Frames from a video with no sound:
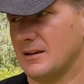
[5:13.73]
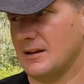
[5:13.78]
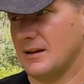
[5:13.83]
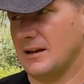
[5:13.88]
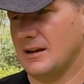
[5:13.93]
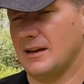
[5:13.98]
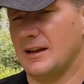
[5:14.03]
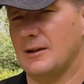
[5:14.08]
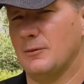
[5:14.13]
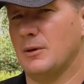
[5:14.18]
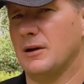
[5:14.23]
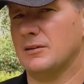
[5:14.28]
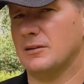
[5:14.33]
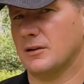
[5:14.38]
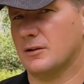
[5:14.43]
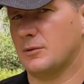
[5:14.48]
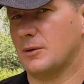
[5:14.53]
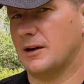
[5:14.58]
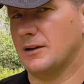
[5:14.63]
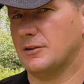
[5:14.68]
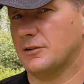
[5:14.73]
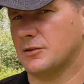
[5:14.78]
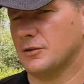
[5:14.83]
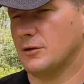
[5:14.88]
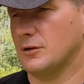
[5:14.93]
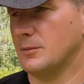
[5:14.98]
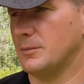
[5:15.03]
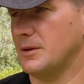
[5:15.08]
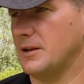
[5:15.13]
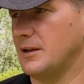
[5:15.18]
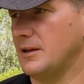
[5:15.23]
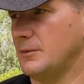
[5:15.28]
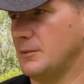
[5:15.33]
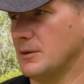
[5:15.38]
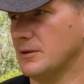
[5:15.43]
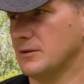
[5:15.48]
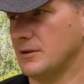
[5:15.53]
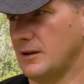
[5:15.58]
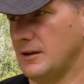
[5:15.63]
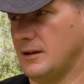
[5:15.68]
and he wasn't quite sure, but he
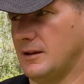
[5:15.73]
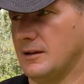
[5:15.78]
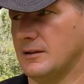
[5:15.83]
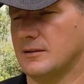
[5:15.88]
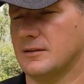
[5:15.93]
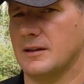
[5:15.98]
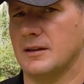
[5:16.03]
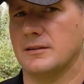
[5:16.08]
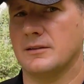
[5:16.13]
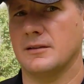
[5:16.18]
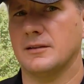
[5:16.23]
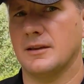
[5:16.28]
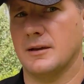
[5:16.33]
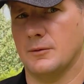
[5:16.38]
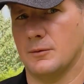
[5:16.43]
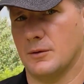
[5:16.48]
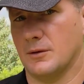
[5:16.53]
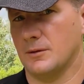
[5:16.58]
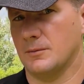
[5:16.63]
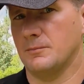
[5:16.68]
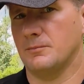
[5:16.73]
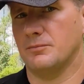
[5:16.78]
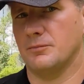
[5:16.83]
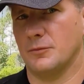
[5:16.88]
didn't think that they were